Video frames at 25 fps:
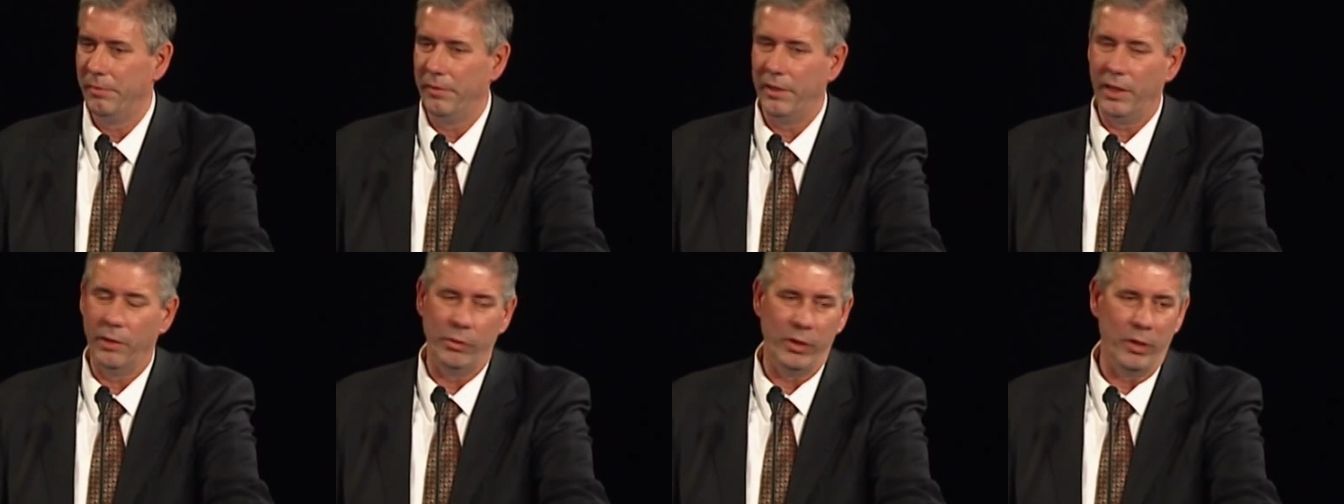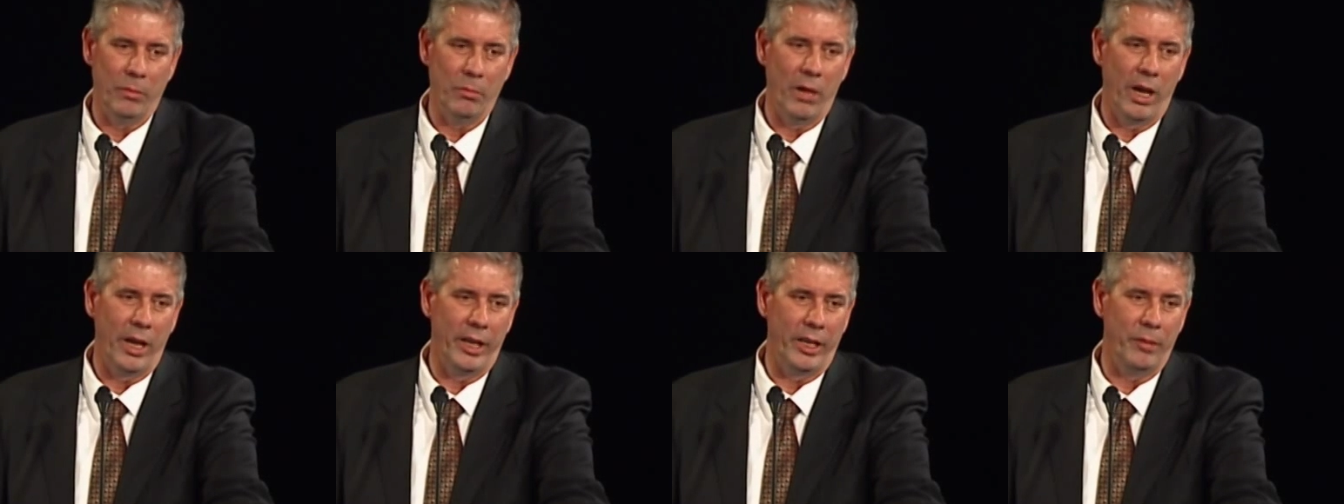that
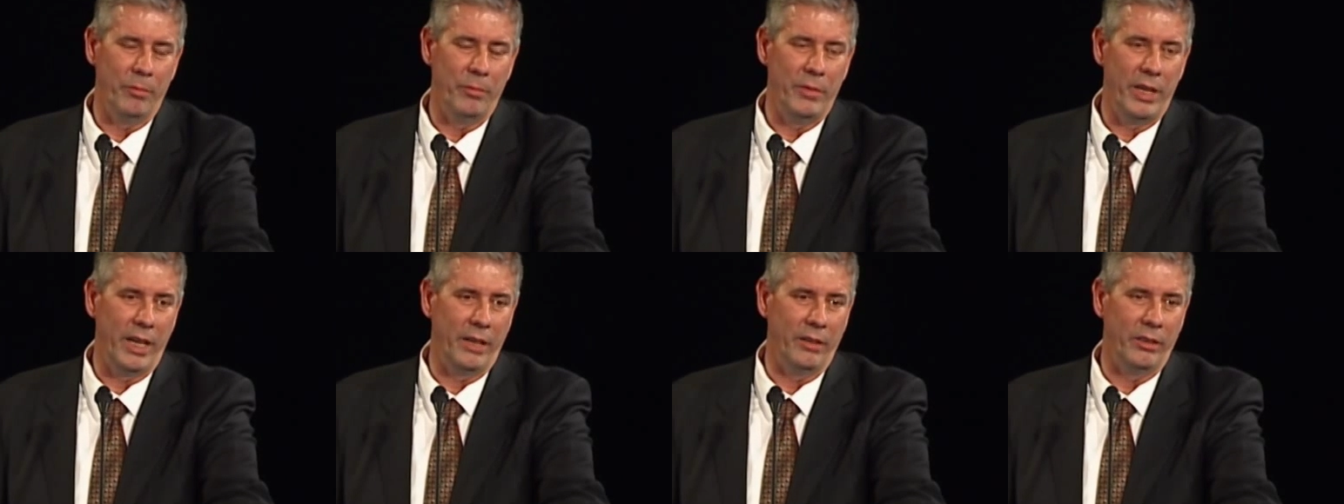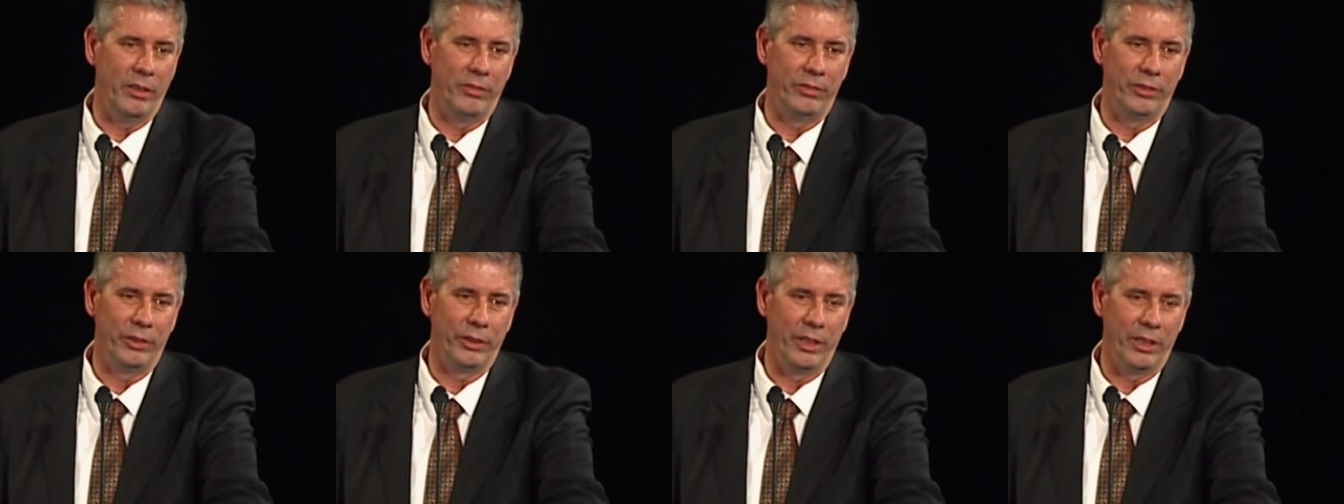we might
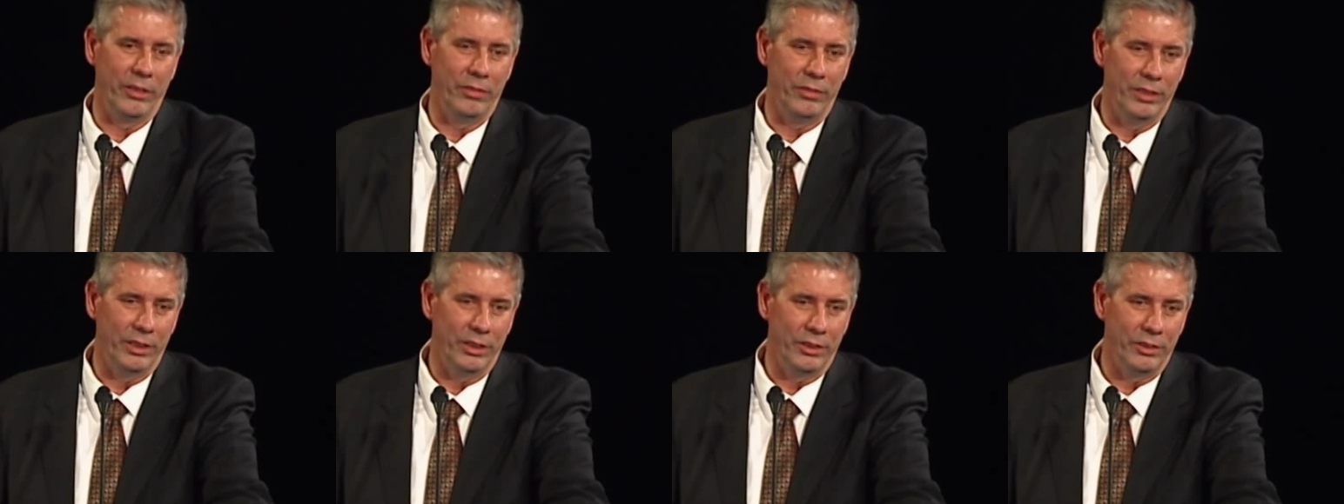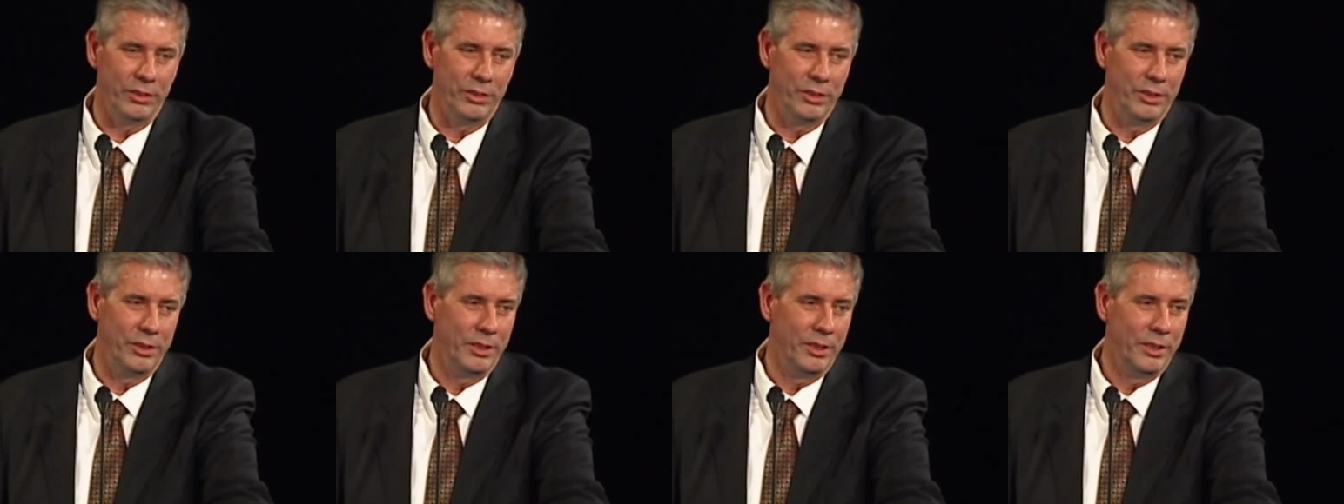obtain
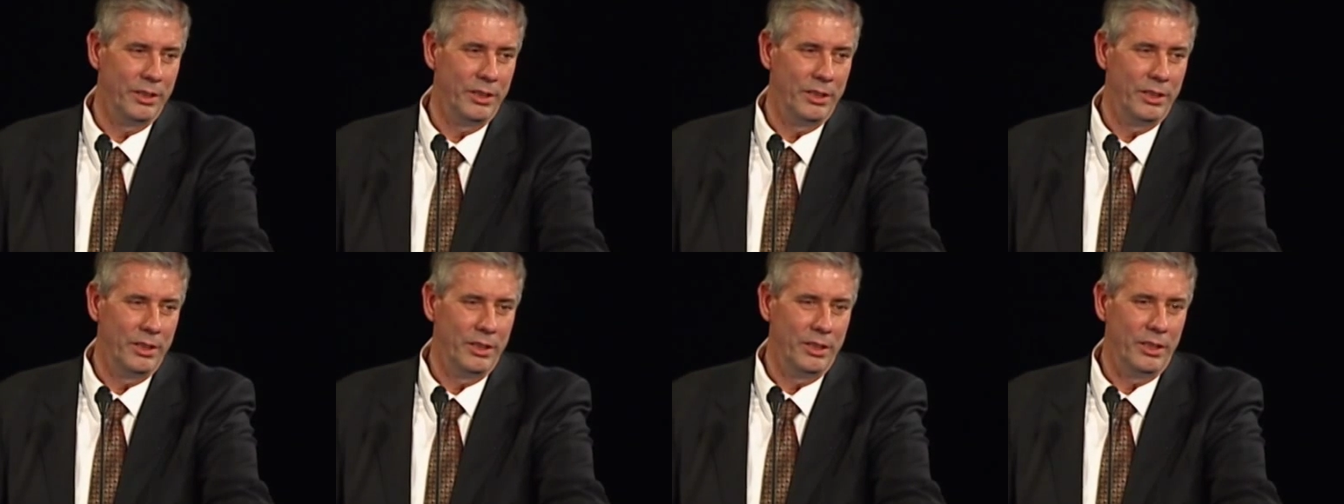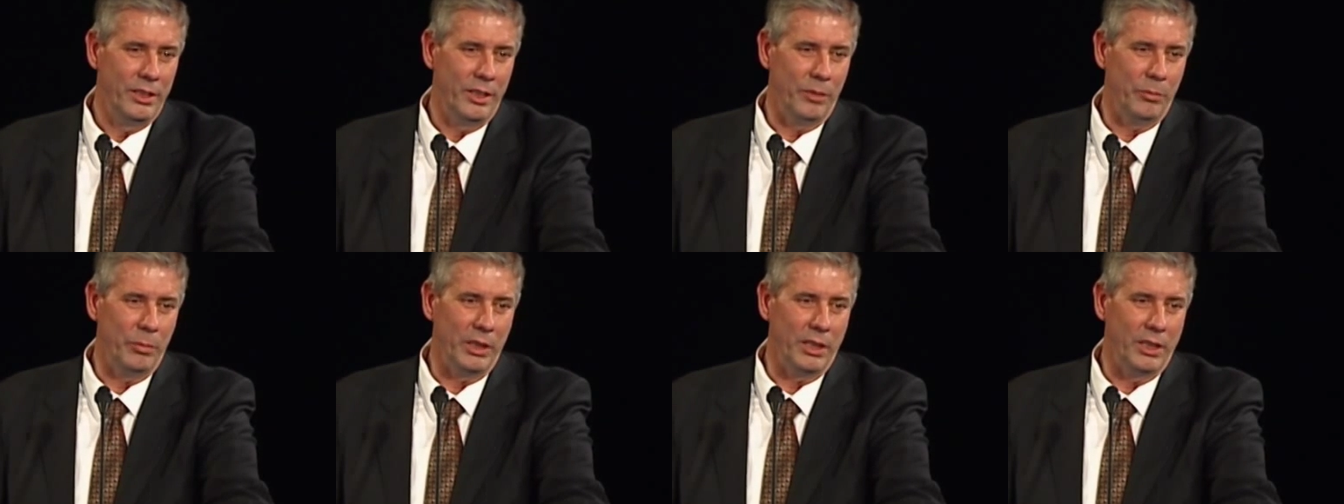forgiveness
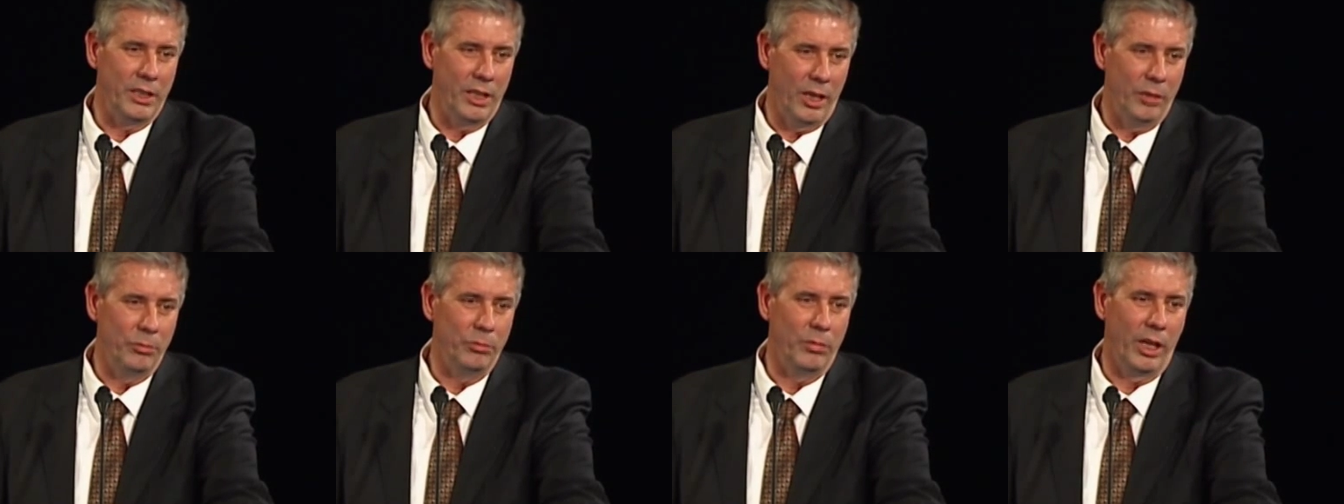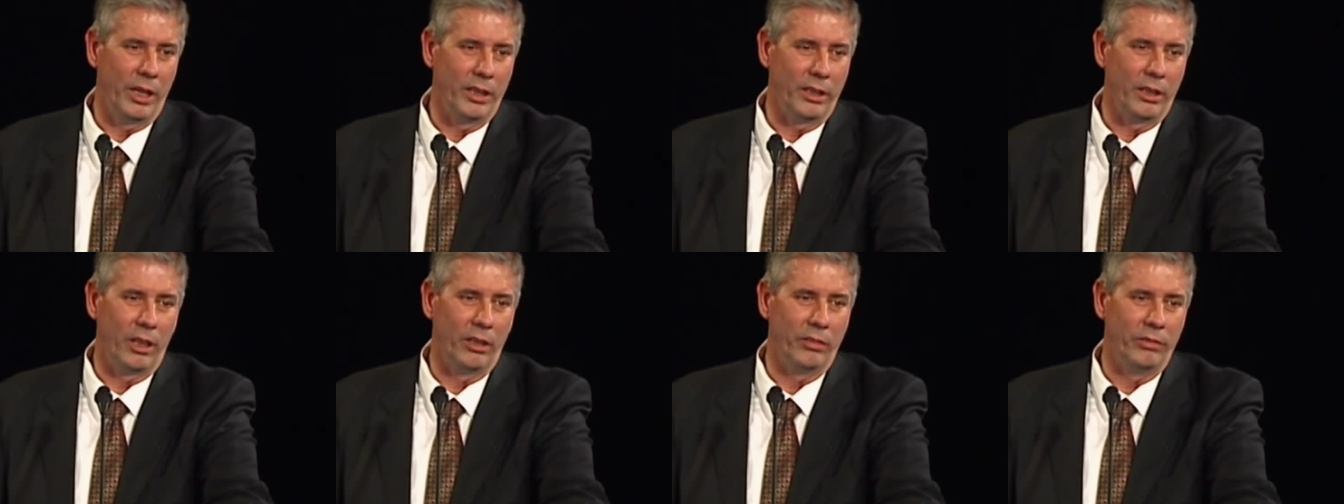and become
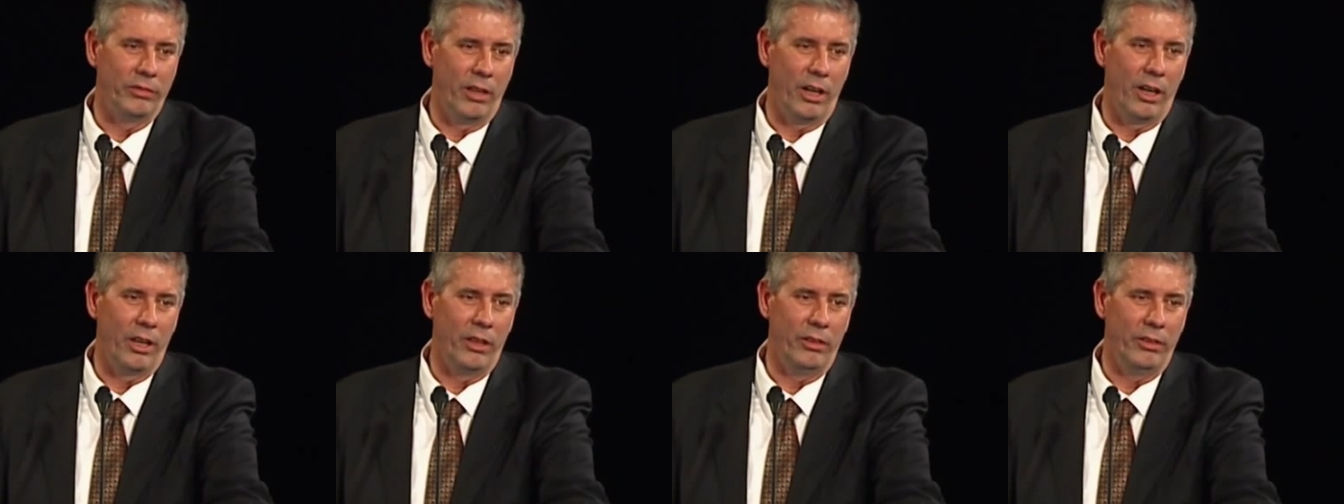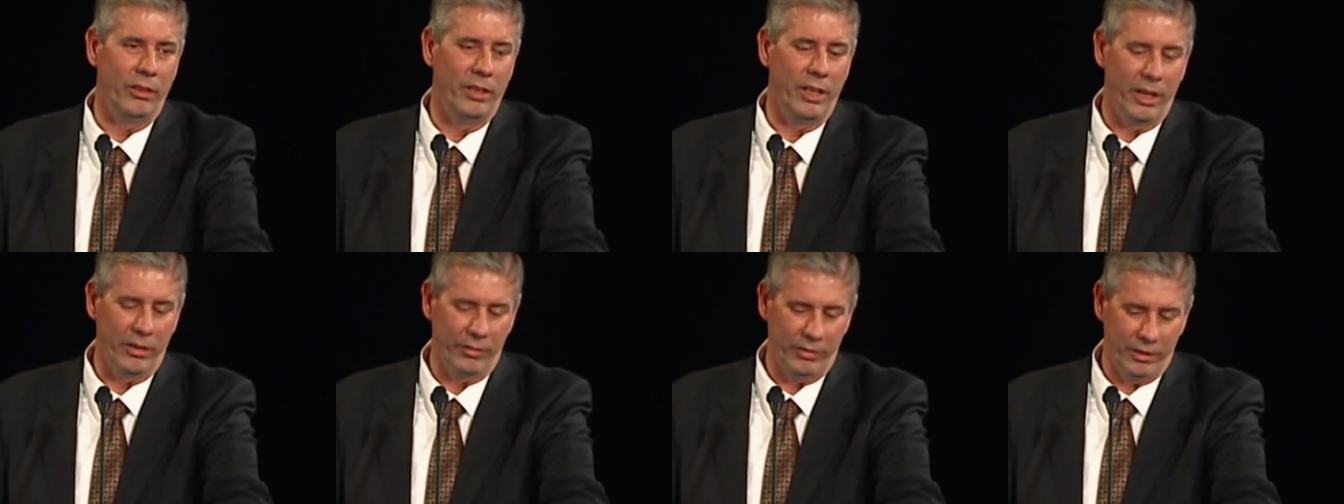like our Father
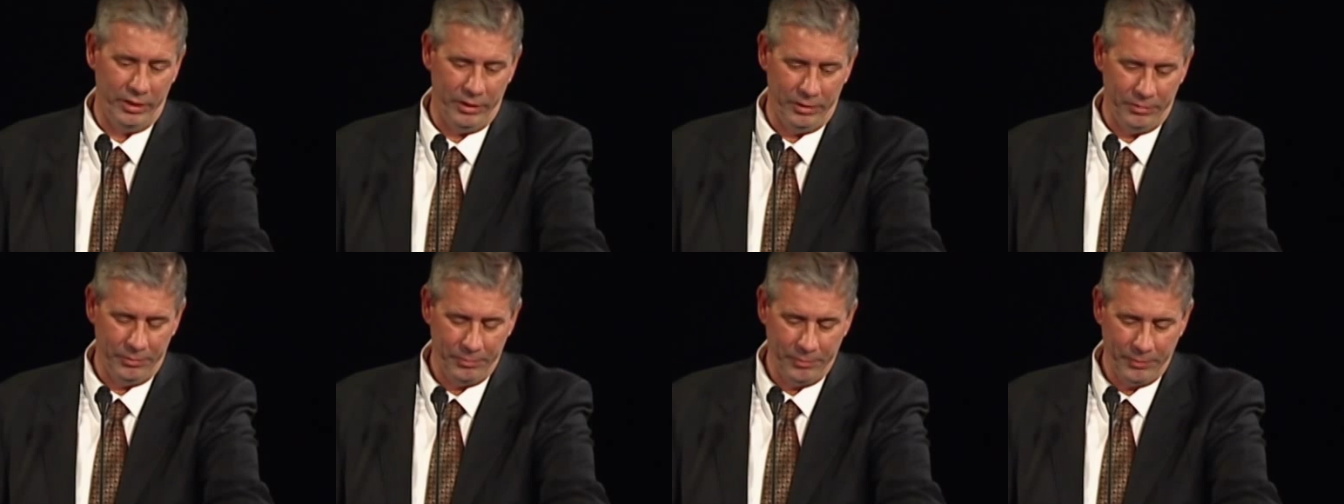in heaven.